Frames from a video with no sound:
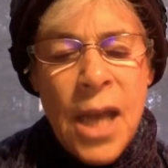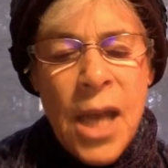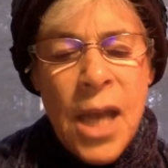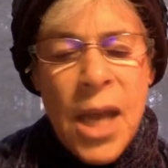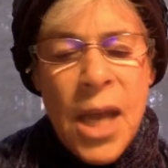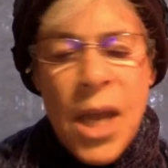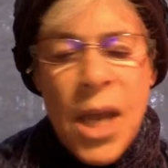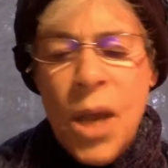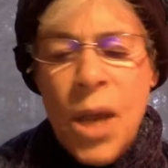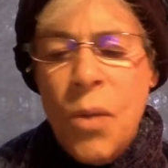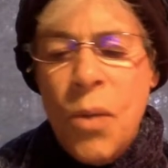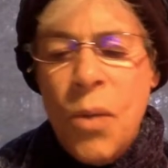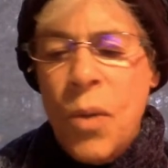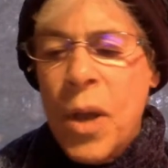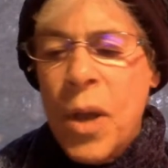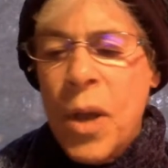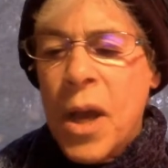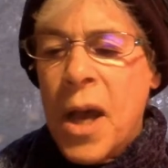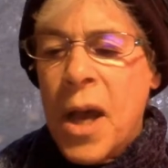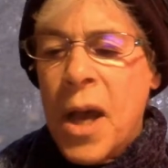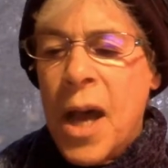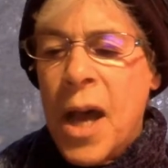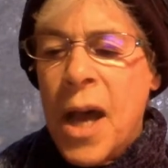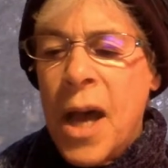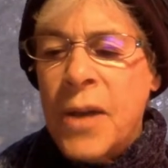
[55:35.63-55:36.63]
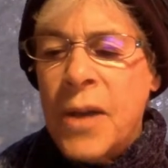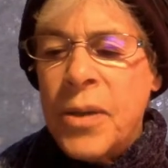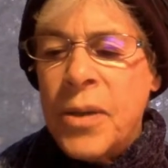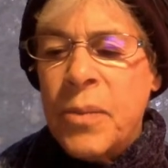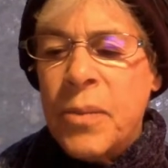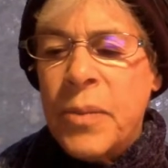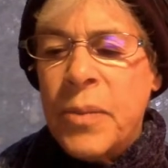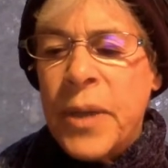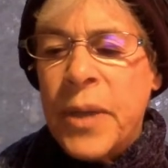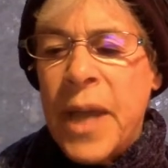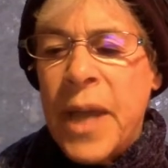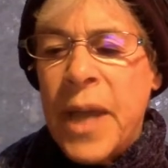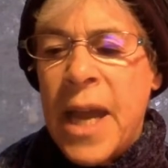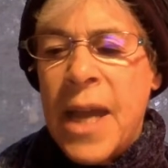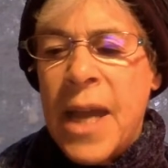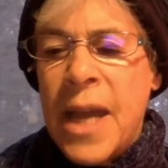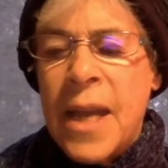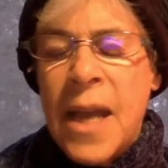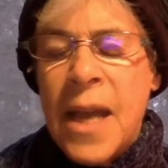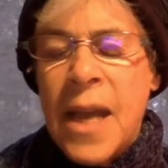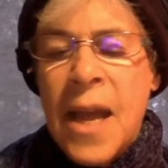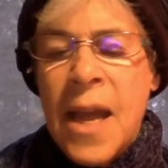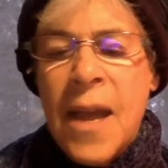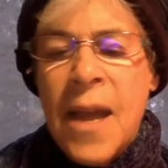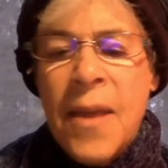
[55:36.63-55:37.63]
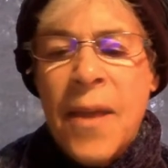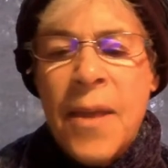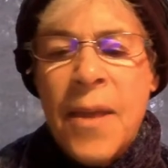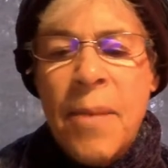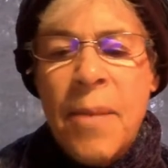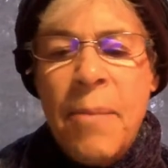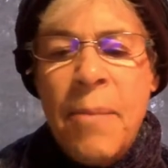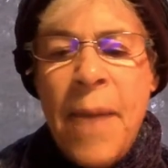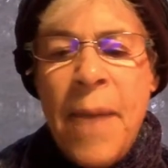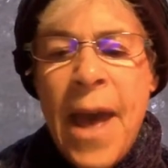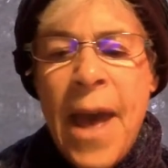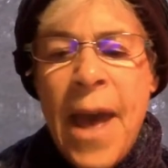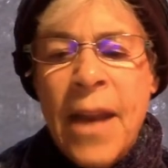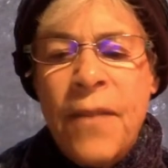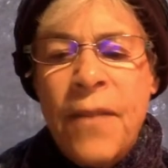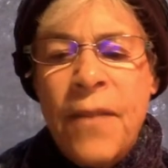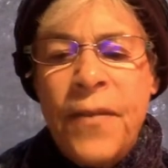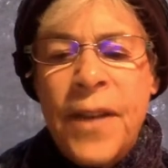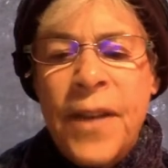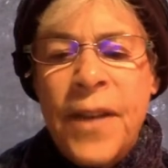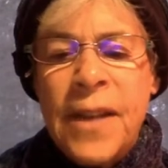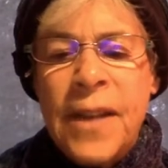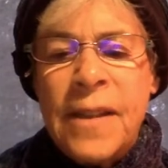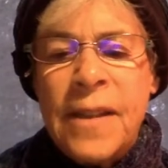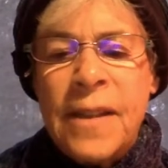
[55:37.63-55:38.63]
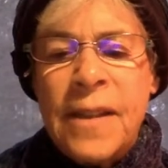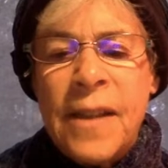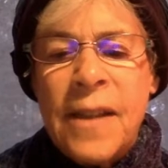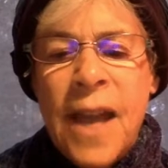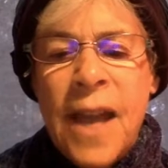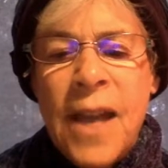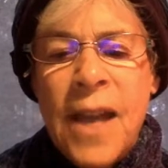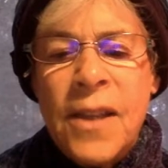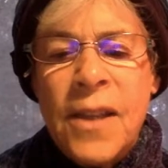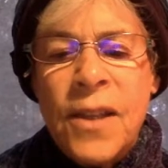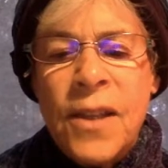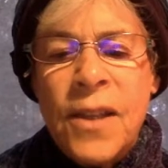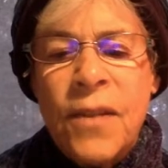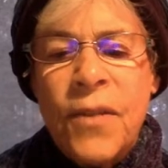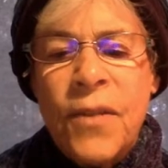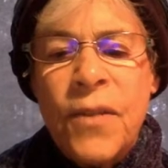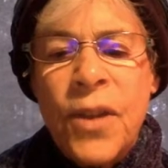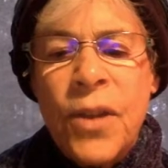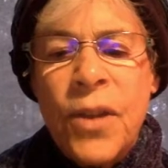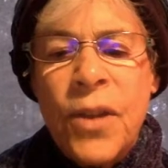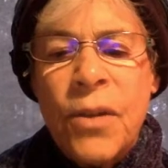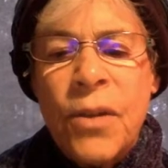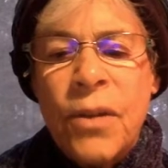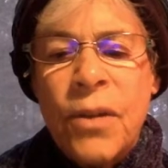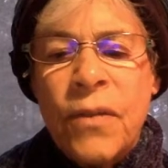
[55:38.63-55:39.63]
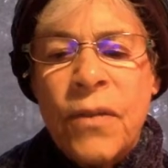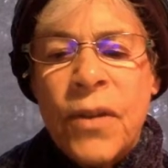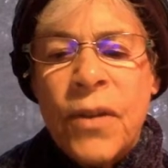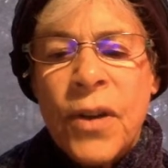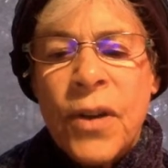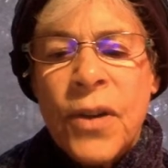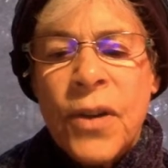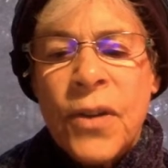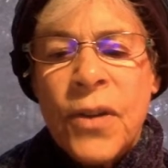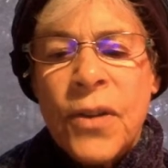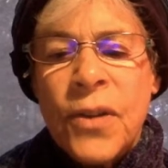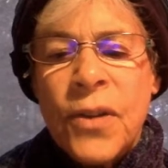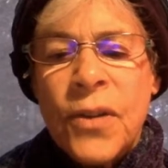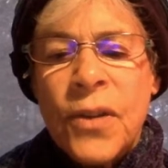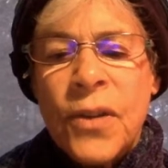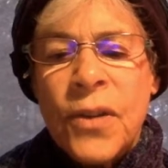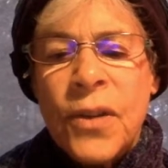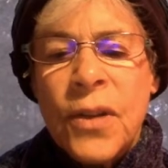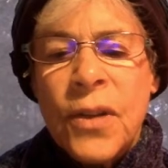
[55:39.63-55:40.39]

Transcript: He will contemplate the manifest signs of the universe